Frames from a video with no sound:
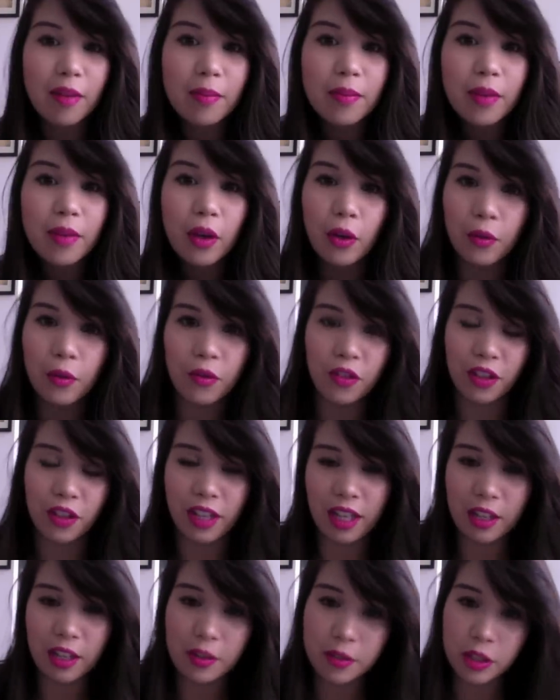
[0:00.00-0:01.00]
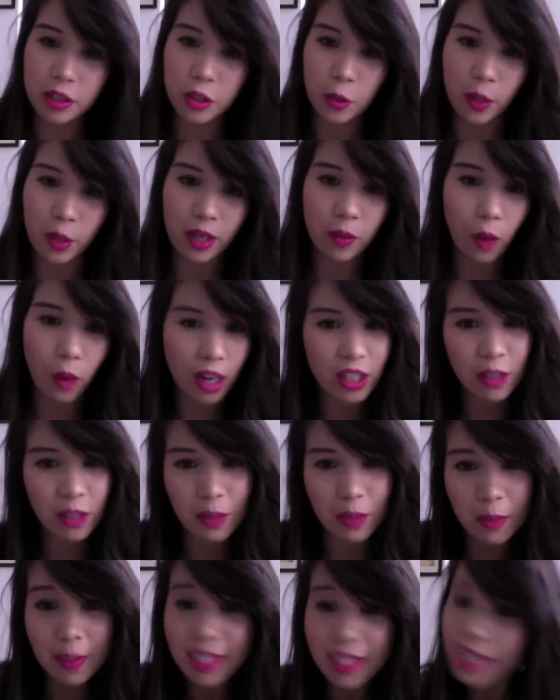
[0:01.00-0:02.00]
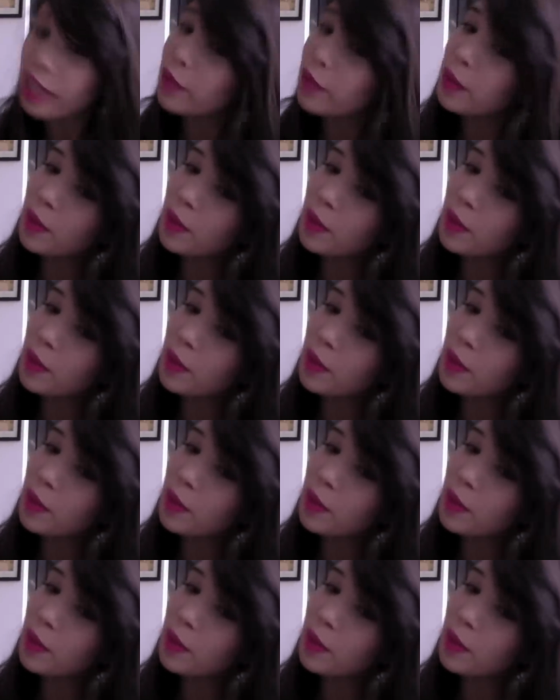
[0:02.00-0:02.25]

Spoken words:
Hopefully you enjoyed watching me be terrible